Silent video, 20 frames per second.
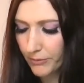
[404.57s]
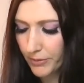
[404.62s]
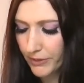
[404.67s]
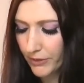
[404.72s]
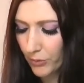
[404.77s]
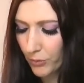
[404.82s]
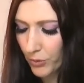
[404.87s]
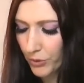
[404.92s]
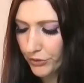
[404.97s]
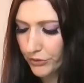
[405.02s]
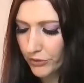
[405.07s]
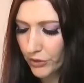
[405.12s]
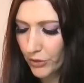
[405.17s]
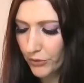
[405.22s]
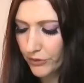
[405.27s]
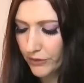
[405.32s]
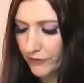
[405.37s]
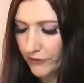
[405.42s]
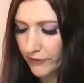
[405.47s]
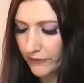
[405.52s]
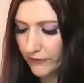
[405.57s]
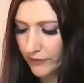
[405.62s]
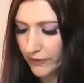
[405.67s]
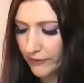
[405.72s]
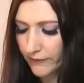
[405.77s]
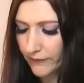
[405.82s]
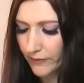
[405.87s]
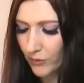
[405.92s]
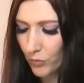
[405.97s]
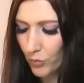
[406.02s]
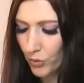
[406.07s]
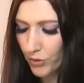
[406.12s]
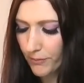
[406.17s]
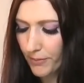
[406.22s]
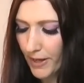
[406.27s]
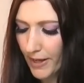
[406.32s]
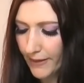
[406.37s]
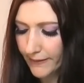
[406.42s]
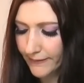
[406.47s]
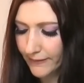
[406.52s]
But they're willing to go the distance. They're willing to
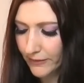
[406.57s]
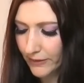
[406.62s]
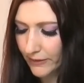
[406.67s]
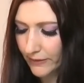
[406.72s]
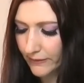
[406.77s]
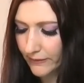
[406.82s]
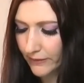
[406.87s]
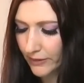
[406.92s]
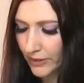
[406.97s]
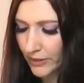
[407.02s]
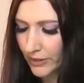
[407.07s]
pass these